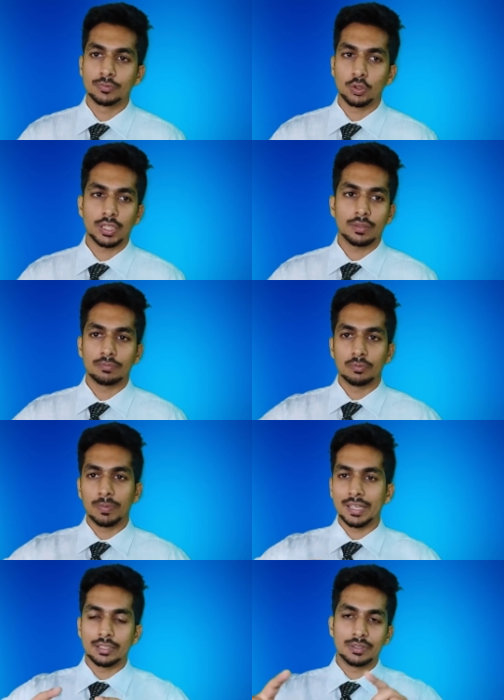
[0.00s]
okay,
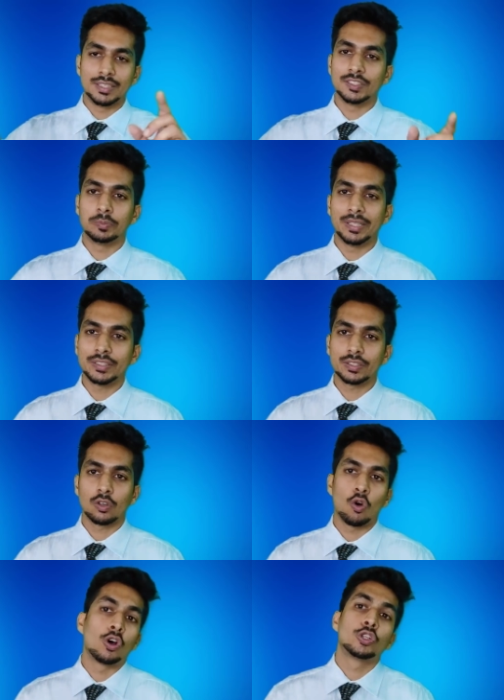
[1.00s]
by these means,
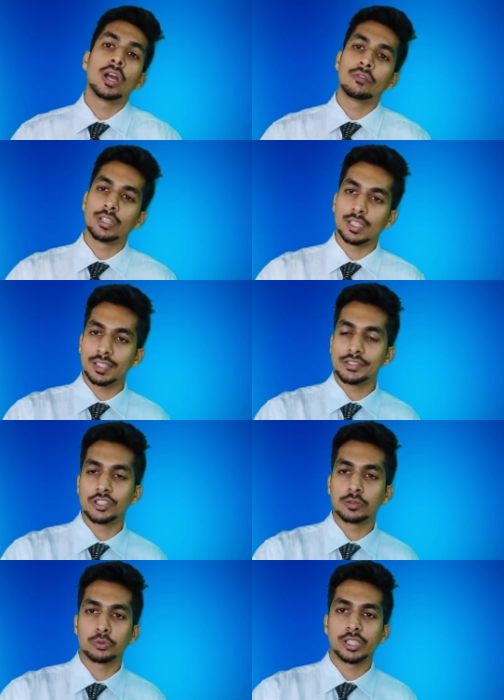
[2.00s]
or you have done a
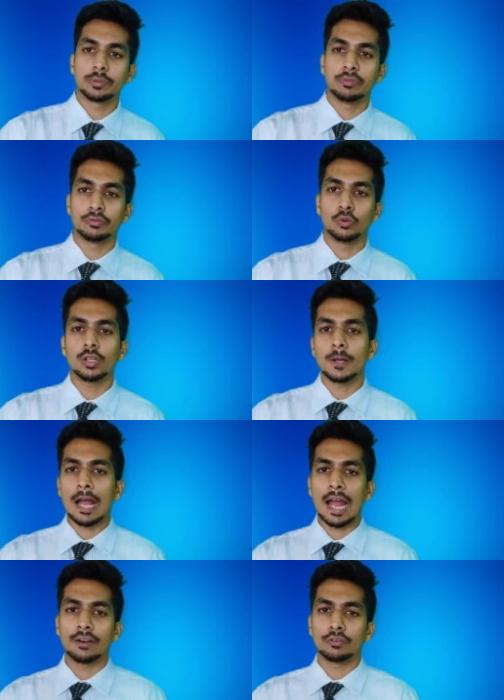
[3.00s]
research project before,
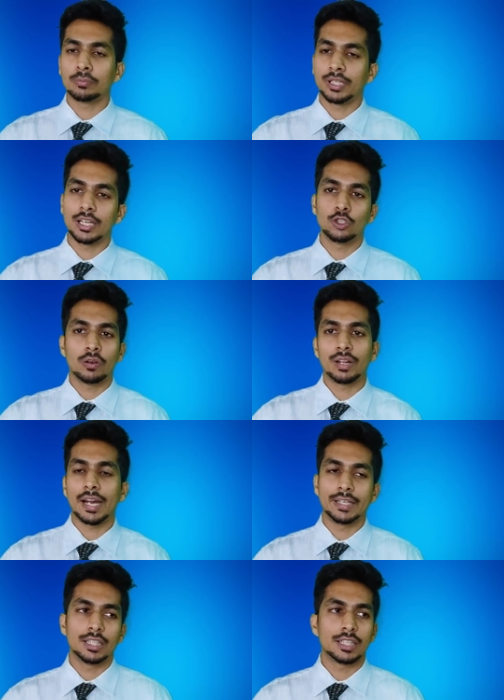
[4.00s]
and from there you have an
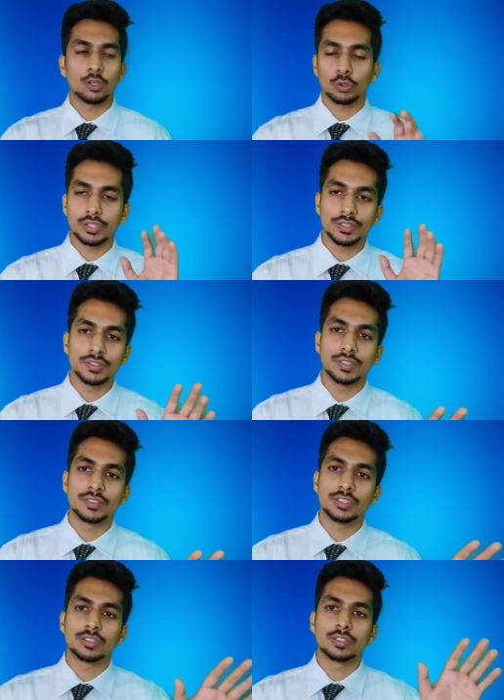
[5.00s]
idea that, okay,
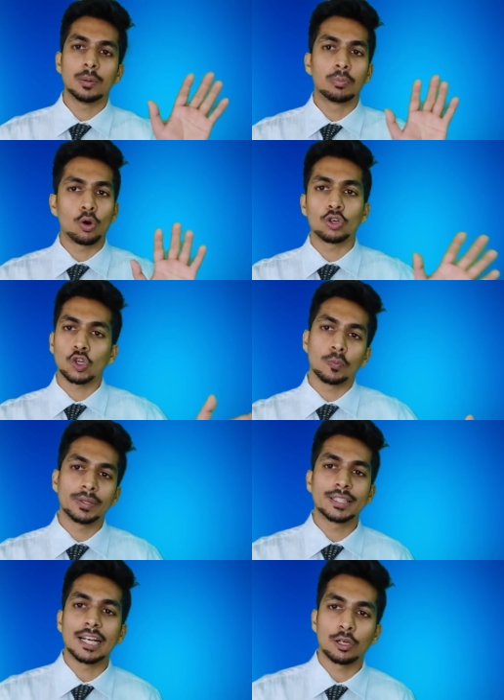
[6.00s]
this is the broad
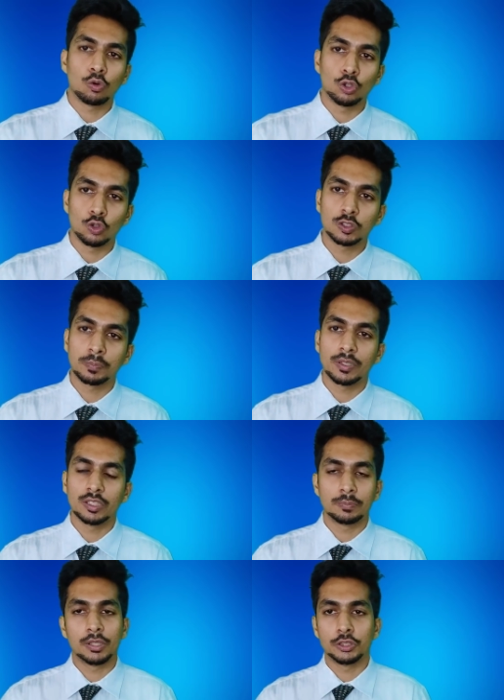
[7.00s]
topic that I want to
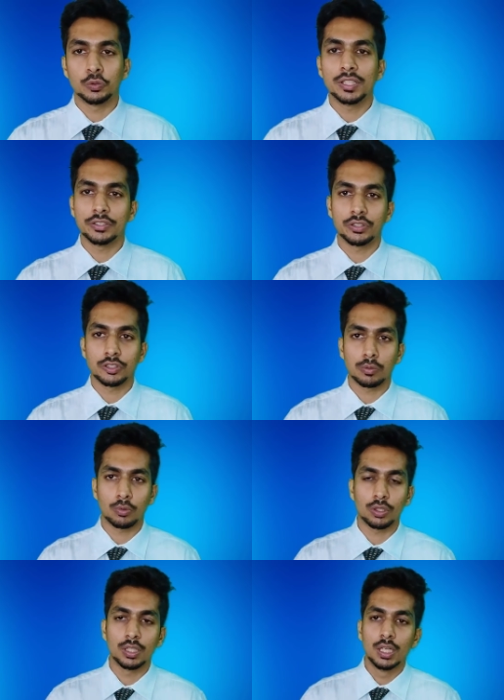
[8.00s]
pursue a research
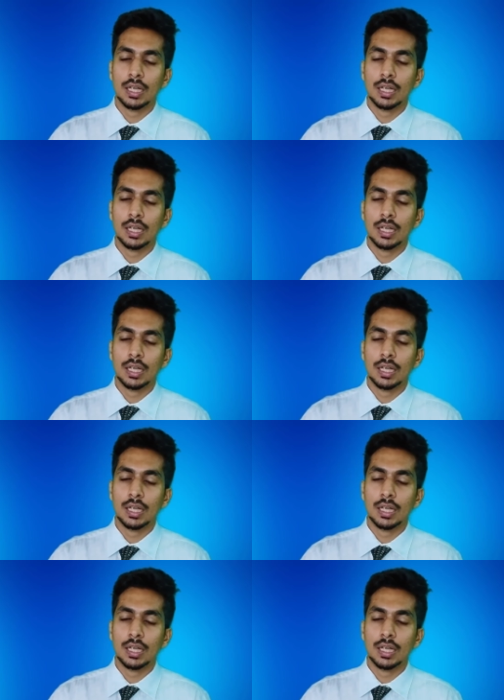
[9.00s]
upon.